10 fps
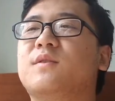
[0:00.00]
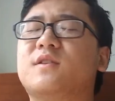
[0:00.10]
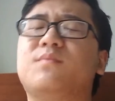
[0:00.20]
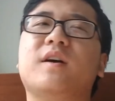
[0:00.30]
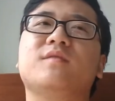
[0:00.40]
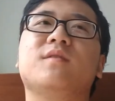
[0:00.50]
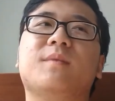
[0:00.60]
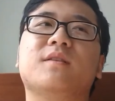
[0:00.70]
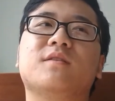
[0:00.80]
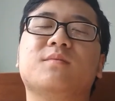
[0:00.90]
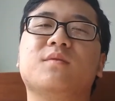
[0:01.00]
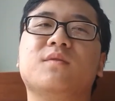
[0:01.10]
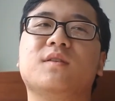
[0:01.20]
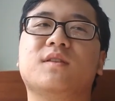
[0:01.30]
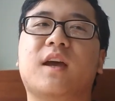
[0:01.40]
What surprised me about this
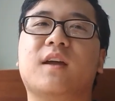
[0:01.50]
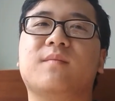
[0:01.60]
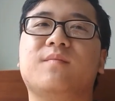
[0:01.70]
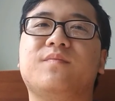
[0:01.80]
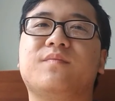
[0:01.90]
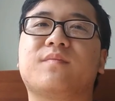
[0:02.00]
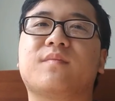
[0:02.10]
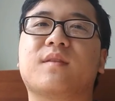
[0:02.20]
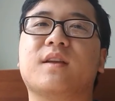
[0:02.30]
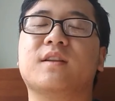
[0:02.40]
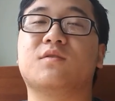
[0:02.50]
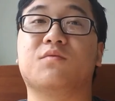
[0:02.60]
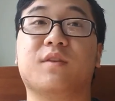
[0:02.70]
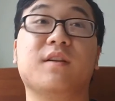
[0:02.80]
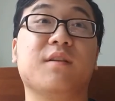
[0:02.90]
movie is that it's
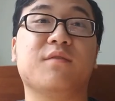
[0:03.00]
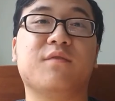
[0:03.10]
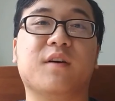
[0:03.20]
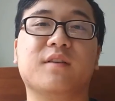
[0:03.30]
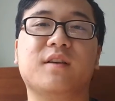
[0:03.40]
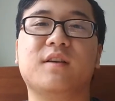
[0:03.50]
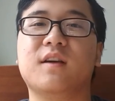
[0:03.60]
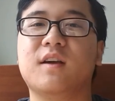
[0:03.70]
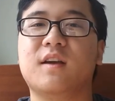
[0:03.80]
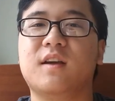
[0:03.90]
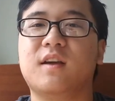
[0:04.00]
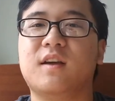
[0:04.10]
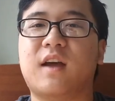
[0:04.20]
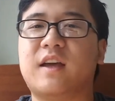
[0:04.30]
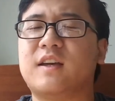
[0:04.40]
really funny.
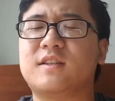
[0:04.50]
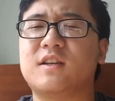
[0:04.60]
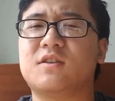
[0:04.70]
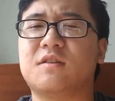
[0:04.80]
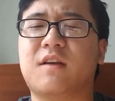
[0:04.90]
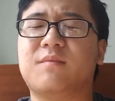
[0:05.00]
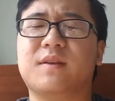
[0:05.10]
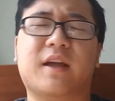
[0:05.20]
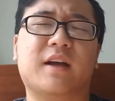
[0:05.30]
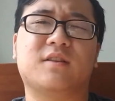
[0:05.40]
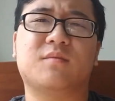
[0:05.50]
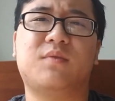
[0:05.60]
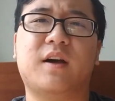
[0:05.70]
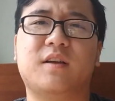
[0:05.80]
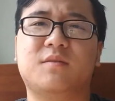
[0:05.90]
I guess I shouldn't have been that
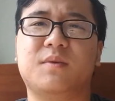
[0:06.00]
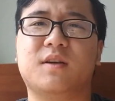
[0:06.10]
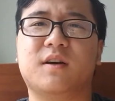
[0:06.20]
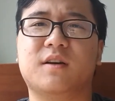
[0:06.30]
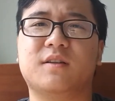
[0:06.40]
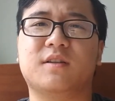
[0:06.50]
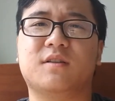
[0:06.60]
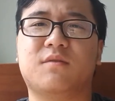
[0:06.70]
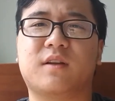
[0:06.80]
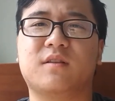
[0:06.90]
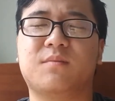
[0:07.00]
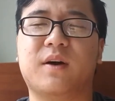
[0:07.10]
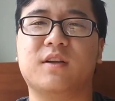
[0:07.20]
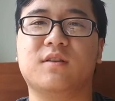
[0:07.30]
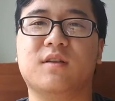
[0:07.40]
surprised because it's
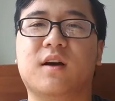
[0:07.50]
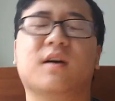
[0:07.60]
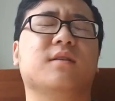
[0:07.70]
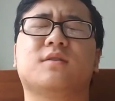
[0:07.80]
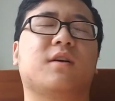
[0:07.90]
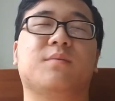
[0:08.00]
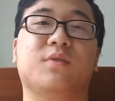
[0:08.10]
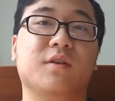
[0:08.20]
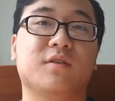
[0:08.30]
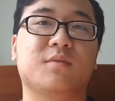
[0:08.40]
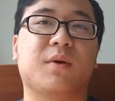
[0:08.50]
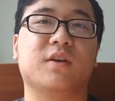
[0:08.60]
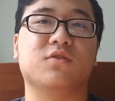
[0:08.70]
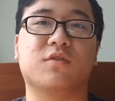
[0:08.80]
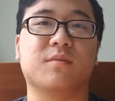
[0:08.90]
produced
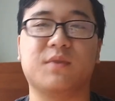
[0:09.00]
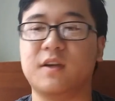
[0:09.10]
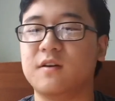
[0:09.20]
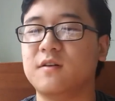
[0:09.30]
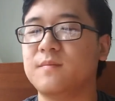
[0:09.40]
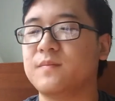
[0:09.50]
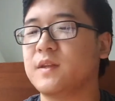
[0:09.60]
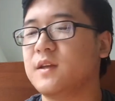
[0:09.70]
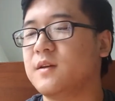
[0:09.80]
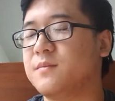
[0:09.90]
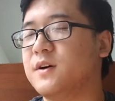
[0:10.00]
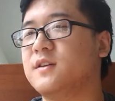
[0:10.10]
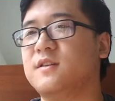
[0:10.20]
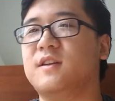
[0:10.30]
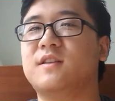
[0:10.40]
by Jordan Peele.
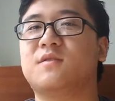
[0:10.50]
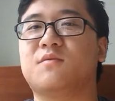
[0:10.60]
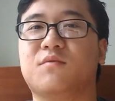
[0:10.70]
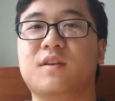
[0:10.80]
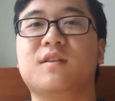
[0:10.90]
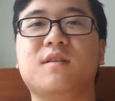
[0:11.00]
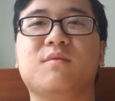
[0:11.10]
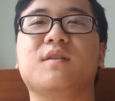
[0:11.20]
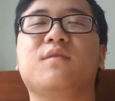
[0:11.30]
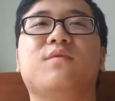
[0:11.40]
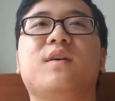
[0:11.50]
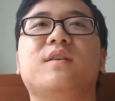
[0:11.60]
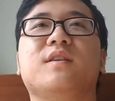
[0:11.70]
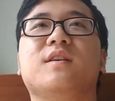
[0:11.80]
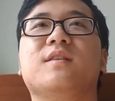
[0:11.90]
But it's really, really
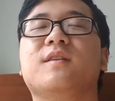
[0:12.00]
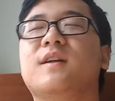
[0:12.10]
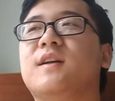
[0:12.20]
funny.